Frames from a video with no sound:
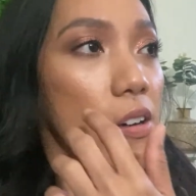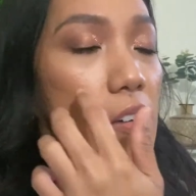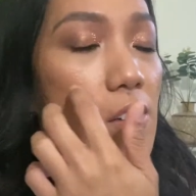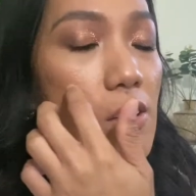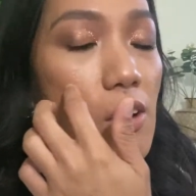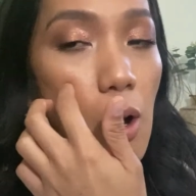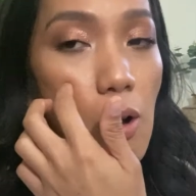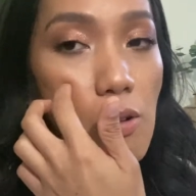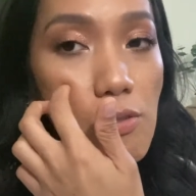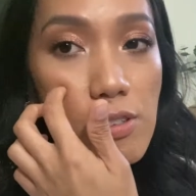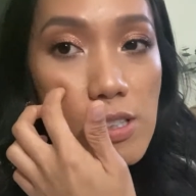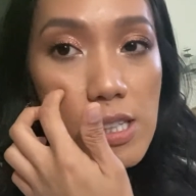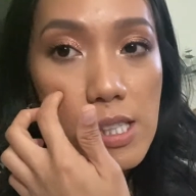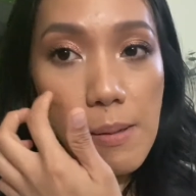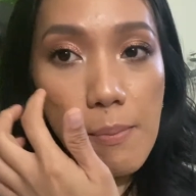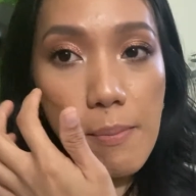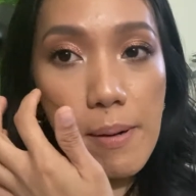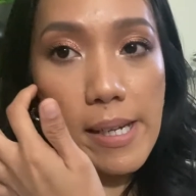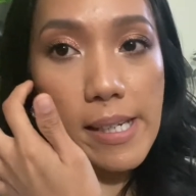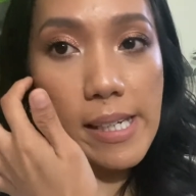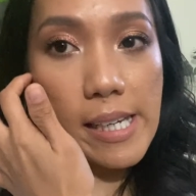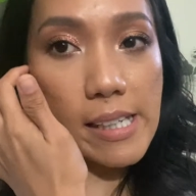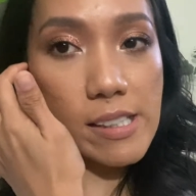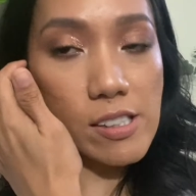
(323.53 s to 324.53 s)
hopefully
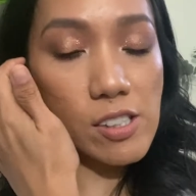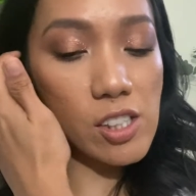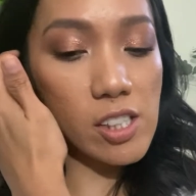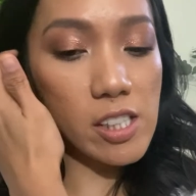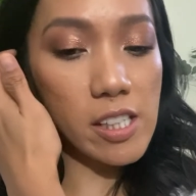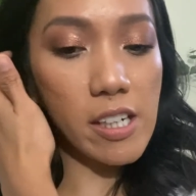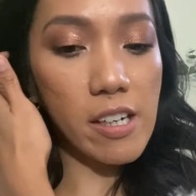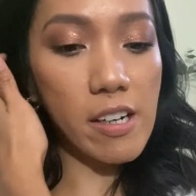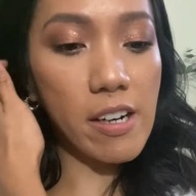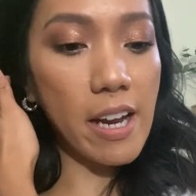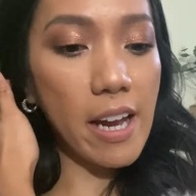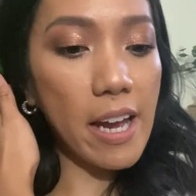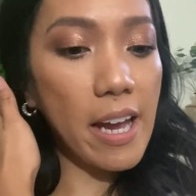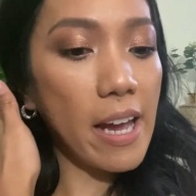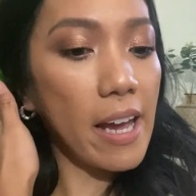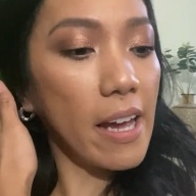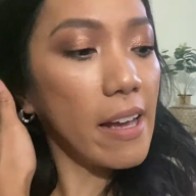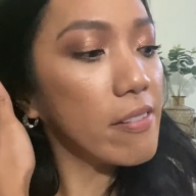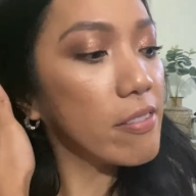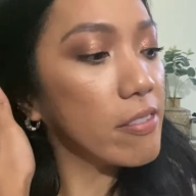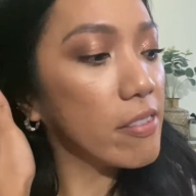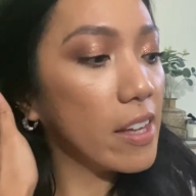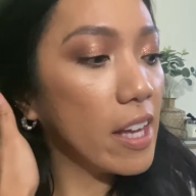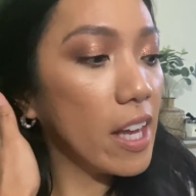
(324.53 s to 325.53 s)
by next year,
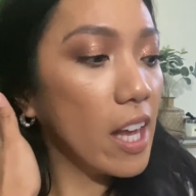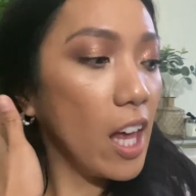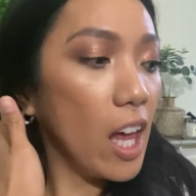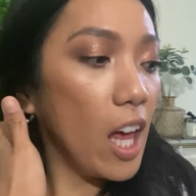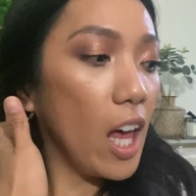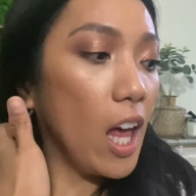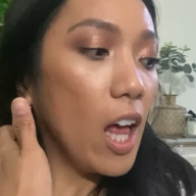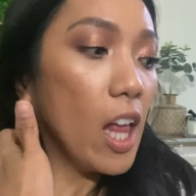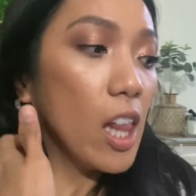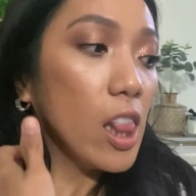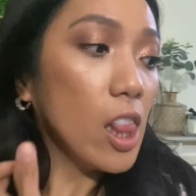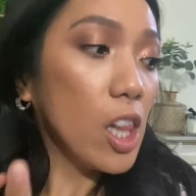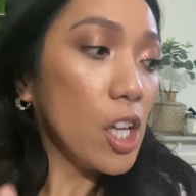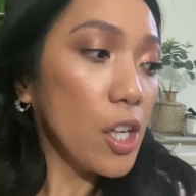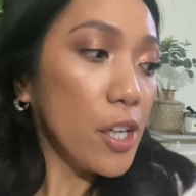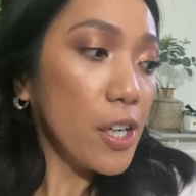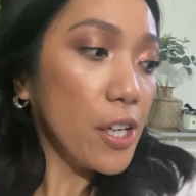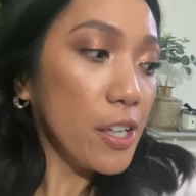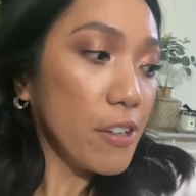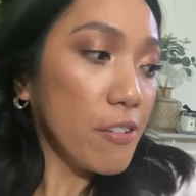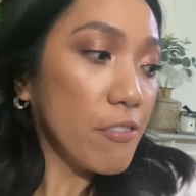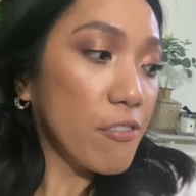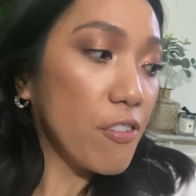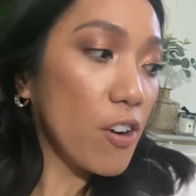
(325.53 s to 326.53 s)
and
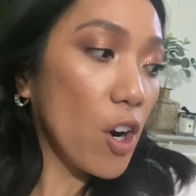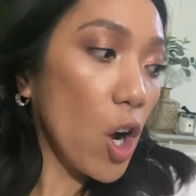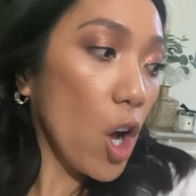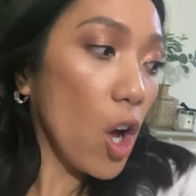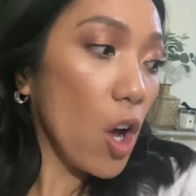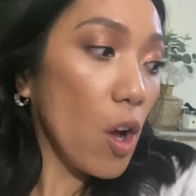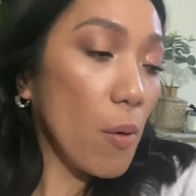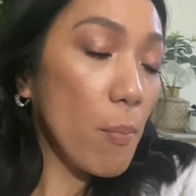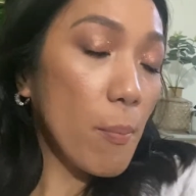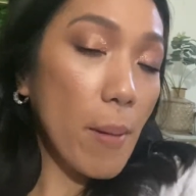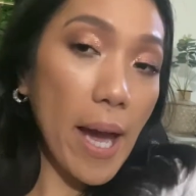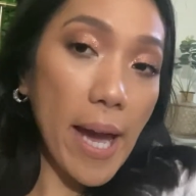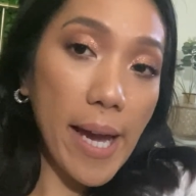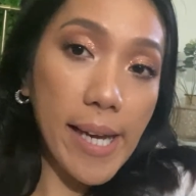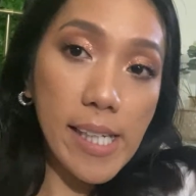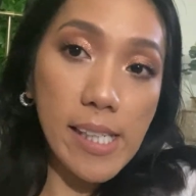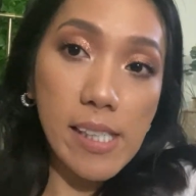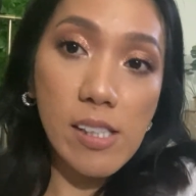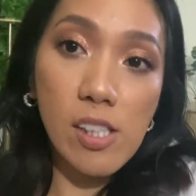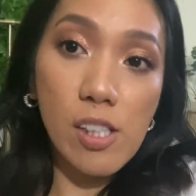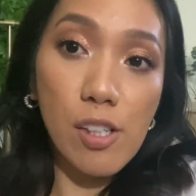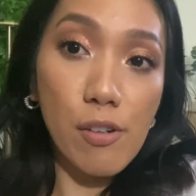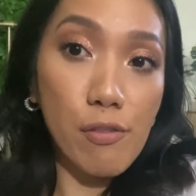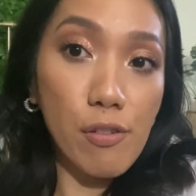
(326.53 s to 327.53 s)
learn from a
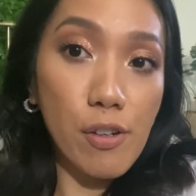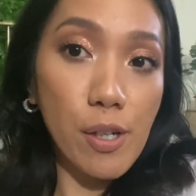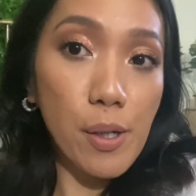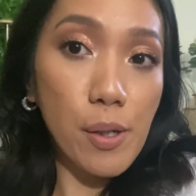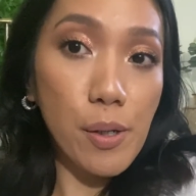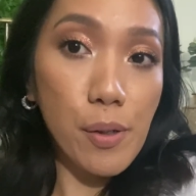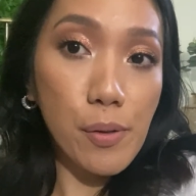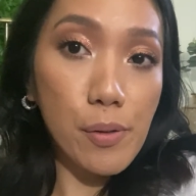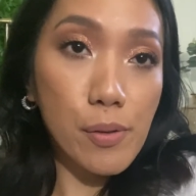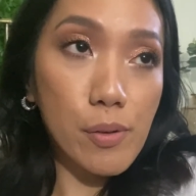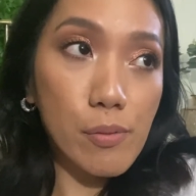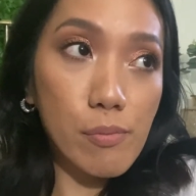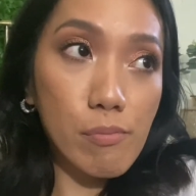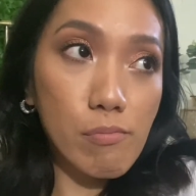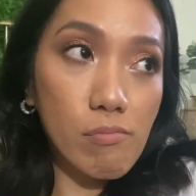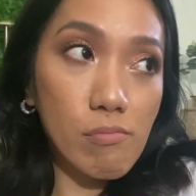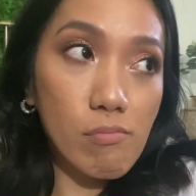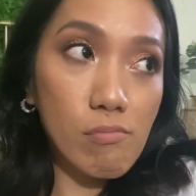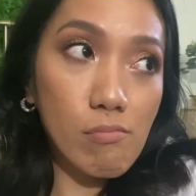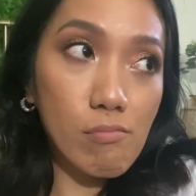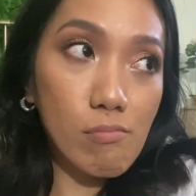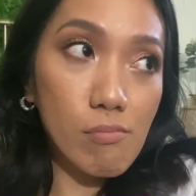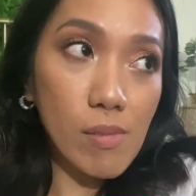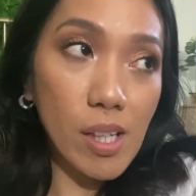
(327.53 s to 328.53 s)
different
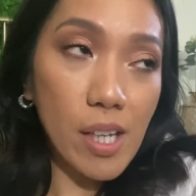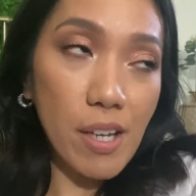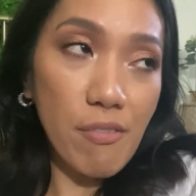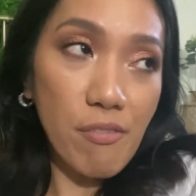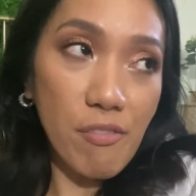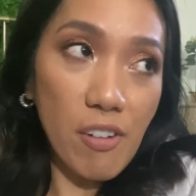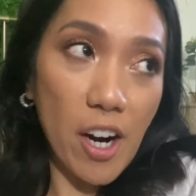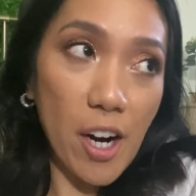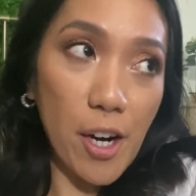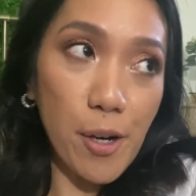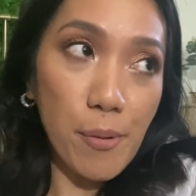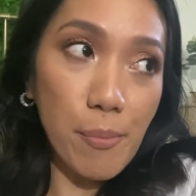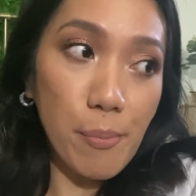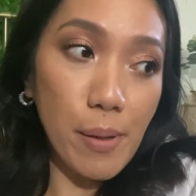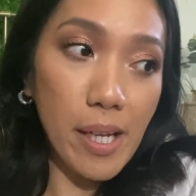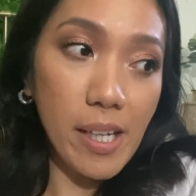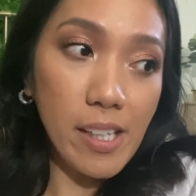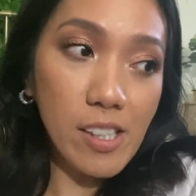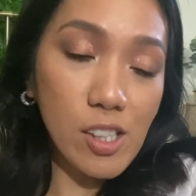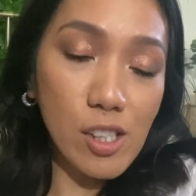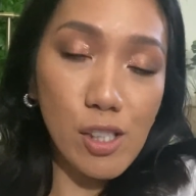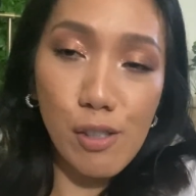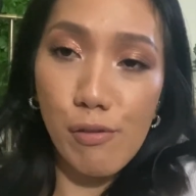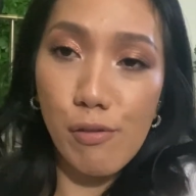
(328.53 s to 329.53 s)

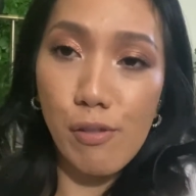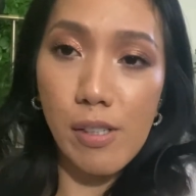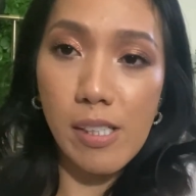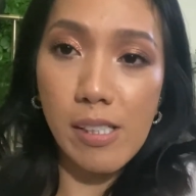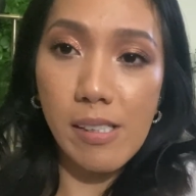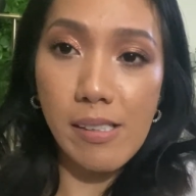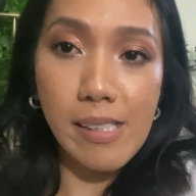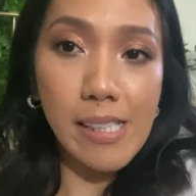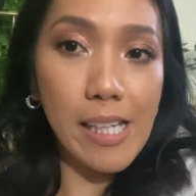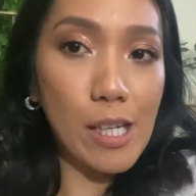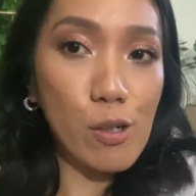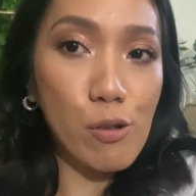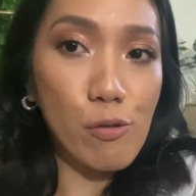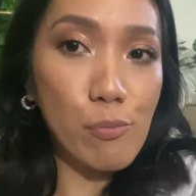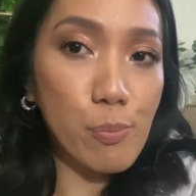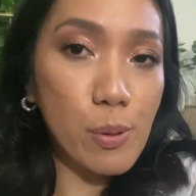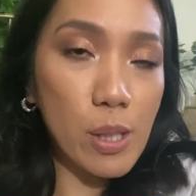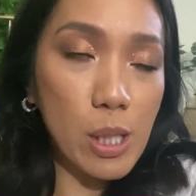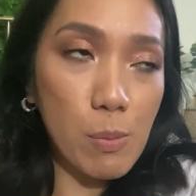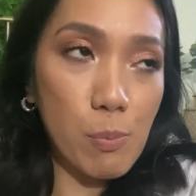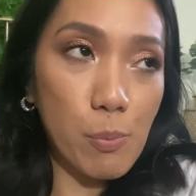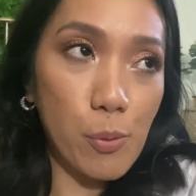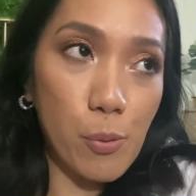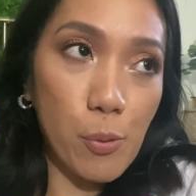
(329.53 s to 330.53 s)
environment, different set of
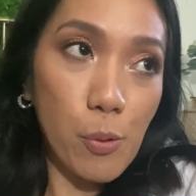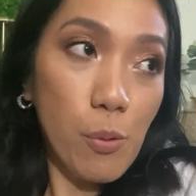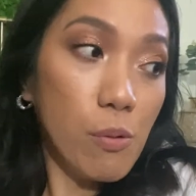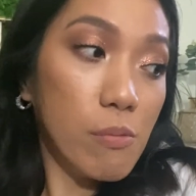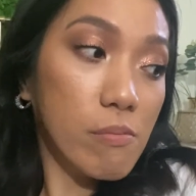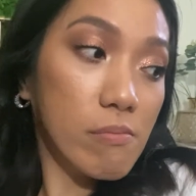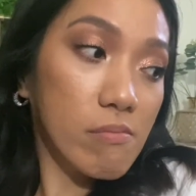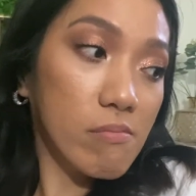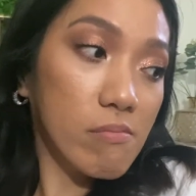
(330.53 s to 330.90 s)
people.